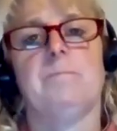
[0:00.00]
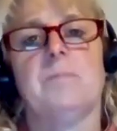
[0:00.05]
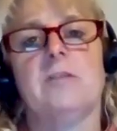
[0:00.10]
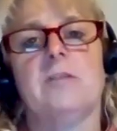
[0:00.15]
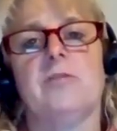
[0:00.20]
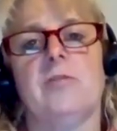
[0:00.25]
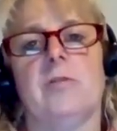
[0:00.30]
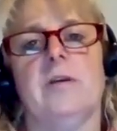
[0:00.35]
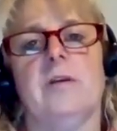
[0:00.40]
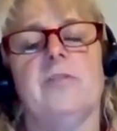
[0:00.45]

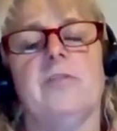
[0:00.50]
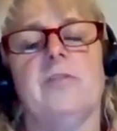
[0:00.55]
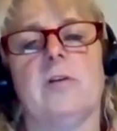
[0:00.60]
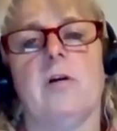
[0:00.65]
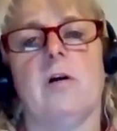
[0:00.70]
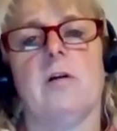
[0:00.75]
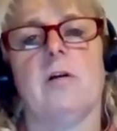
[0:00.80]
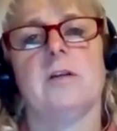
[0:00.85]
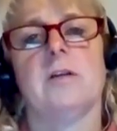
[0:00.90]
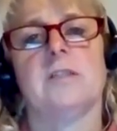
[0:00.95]
So if your
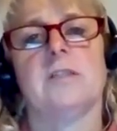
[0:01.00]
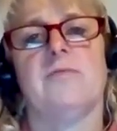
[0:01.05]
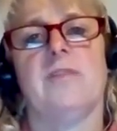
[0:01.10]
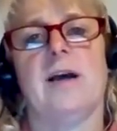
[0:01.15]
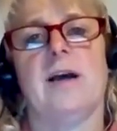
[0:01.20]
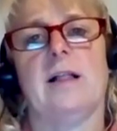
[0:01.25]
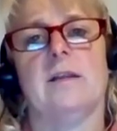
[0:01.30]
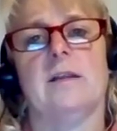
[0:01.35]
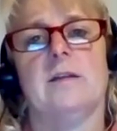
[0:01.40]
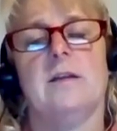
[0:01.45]
card is
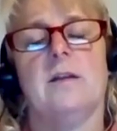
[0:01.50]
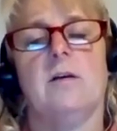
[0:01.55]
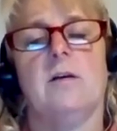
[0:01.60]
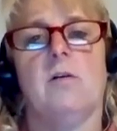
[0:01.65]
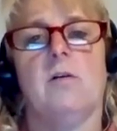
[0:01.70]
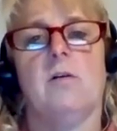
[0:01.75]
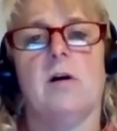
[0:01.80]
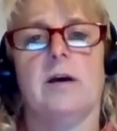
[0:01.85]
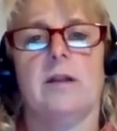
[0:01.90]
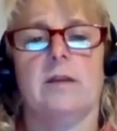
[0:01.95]
valid
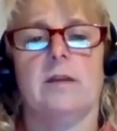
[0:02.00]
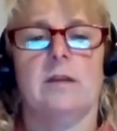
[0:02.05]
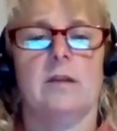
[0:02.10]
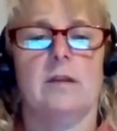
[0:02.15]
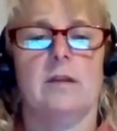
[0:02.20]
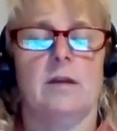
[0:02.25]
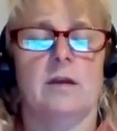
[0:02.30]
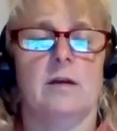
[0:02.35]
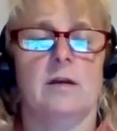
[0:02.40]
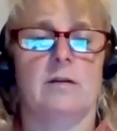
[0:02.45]
on
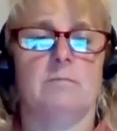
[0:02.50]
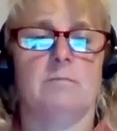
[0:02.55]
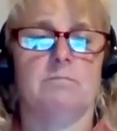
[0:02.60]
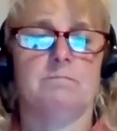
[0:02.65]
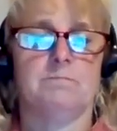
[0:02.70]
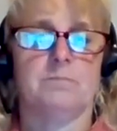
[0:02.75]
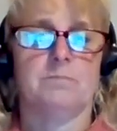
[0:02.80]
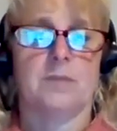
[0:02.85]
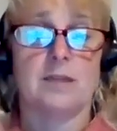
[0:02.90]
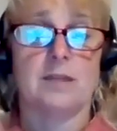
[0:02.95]

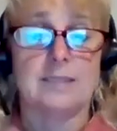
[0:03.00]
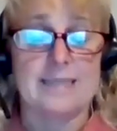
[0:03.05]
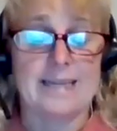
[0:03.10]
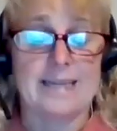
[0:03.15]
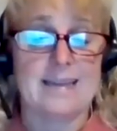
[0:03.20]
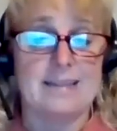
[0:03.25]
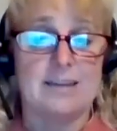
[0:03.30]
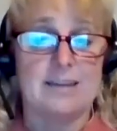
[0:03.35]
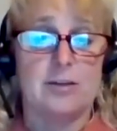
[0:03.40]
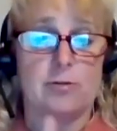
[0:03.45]
the
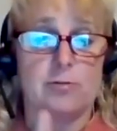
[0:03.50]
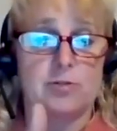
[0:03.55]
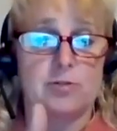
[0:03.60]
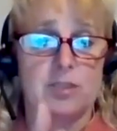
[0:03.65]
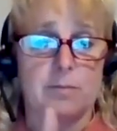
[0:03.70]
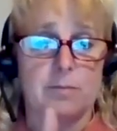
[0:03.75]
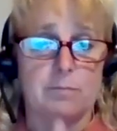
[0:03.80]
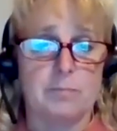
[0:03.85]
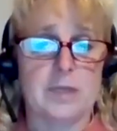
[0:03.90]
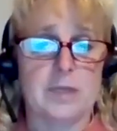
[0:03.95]
day that you
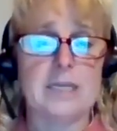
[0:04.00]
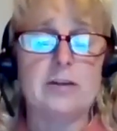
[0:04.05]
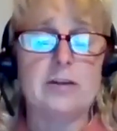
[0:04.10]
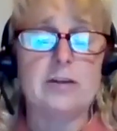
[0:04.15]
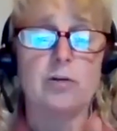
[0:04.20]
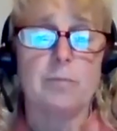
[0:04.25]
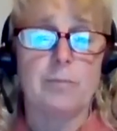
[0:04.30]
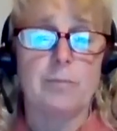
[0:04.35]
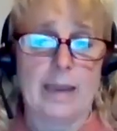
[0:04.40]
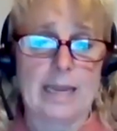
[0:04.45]
submit
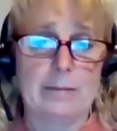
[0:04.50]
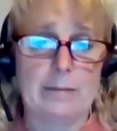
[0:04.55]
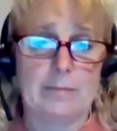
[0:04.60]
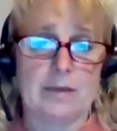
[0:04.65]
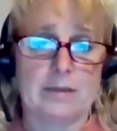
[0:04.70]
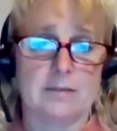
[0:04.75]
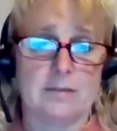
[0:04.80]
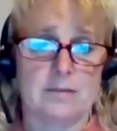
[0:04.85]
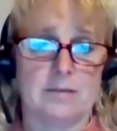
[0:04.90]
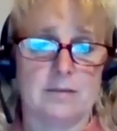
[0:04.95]
your
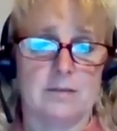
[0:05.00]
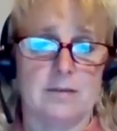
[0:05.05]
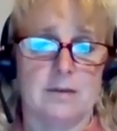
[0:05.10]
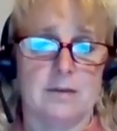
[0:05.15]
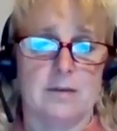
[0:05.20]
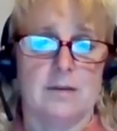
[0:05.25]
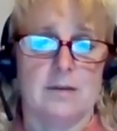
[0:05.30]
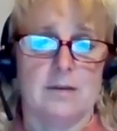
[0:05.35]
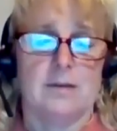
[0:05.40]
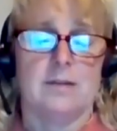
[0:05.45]
payment,
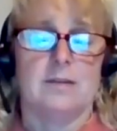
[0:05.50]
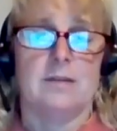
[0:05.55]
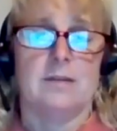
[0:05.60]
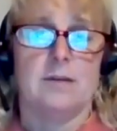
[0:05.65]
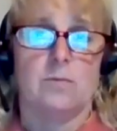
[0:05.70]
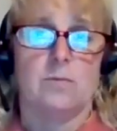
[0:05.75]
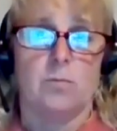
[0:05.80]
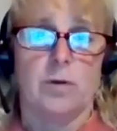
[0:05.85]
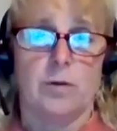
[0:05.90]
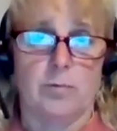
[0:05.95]

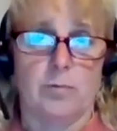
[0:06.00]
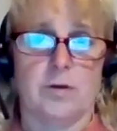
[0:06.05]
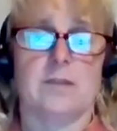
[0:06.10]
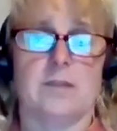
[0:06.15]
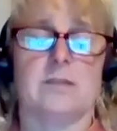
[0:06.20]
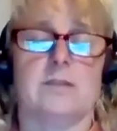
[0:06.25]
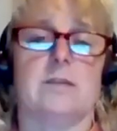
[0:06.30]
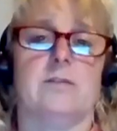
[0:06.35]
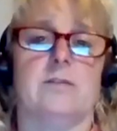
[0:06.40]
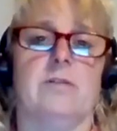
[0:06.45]
then we will
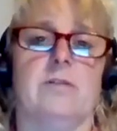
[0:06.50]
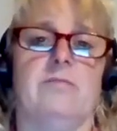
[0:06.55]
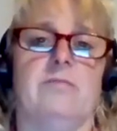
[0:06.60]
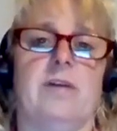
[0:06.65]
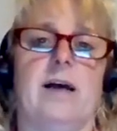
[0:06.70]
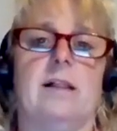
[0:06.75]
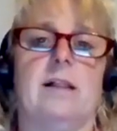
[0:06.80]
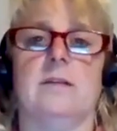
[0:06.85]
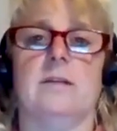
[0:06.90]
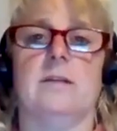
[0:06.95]
consider it
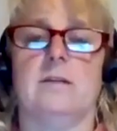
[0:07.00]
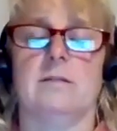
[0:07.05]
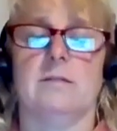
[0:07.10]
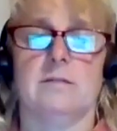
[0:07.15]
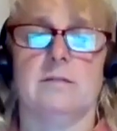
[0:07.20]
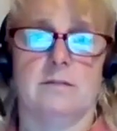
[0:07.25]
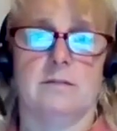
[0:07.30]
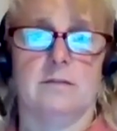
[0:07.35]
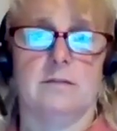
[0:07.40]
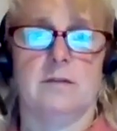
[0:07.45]
valid
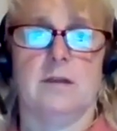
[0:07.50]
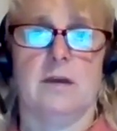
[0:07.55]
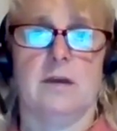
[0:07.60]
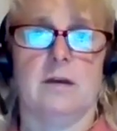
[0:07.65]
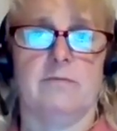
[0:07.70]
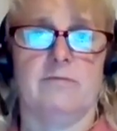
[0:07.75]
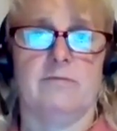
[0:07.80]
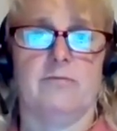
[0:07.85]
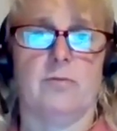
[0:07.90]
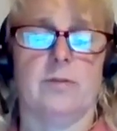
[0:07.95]

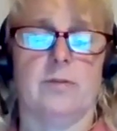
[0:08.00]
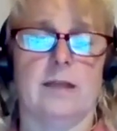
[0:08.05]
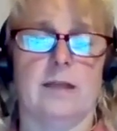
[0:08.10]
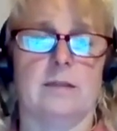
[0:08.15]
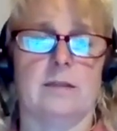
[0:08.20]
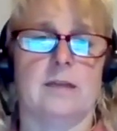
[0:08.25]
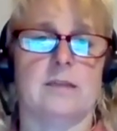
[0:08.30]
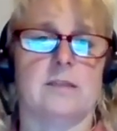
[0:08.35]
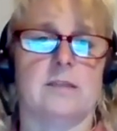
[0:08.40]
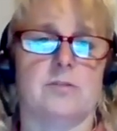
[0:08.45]
for that
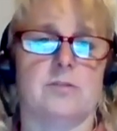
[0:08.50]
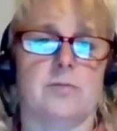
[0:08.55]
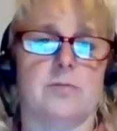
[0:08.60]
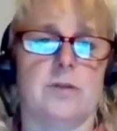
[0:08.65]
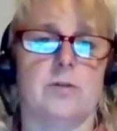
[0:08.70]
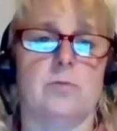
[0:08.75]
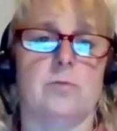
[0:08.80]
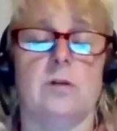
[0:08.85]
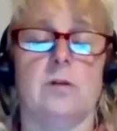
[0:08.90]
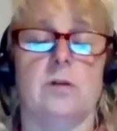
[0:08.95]
license
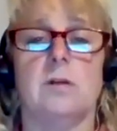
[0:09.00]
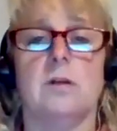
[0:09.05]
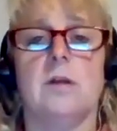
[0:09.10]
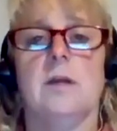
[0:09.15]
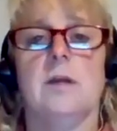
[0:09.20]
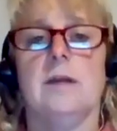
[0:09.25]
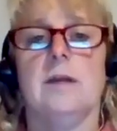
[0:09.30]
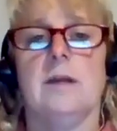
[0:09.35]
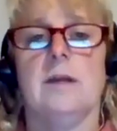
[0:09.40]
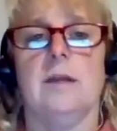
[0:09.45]
renewal.
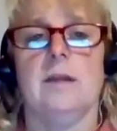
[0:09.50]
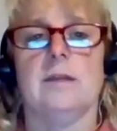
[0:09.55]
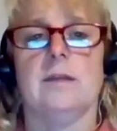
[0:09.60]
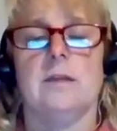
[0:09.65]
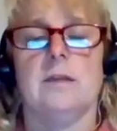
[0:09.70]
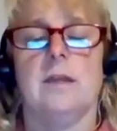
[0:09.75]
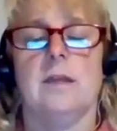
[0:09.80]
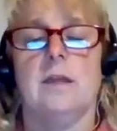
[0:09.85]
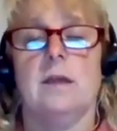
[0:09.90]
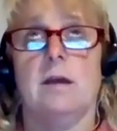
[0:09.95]

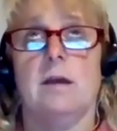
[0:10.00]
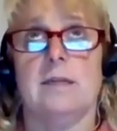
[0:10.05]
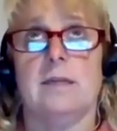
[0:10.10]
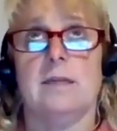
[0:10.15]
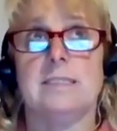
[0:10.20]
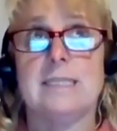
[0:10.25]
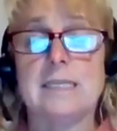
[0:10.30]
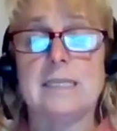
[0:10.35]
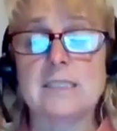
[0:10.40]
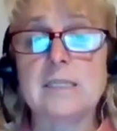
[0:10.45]

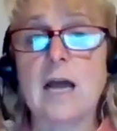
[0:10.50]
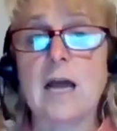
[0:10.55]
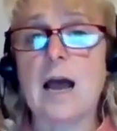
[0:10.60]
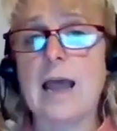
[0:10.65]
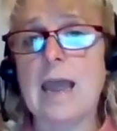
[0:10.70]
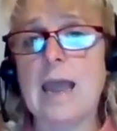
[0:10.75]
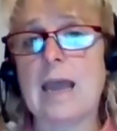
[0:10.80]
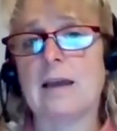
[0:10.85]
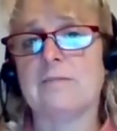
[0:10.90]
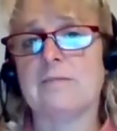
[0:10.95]
It does
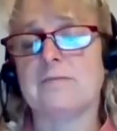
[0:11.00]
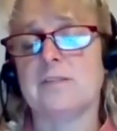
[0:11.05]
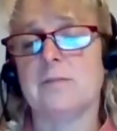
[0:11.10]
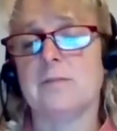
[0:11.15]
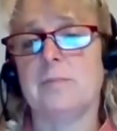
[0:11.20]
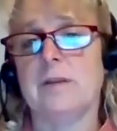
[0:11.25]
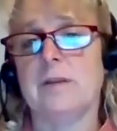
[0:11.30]
not have to be